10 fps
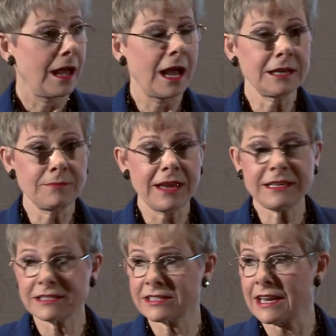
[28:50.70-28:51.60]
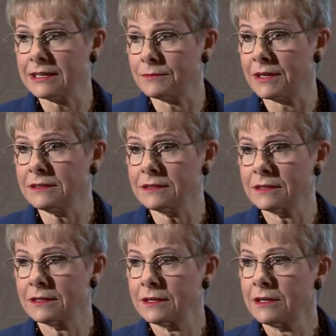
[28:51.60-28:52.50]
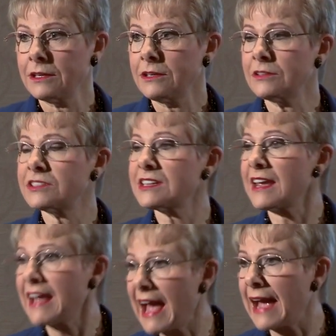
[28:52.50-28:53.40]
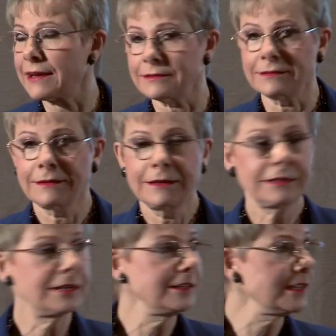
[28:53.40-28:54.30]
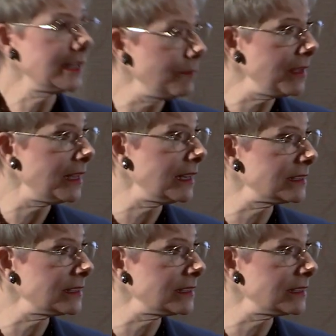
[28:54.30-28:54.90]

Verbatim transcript: I'd make a statement. You'd say, how? Can you give me an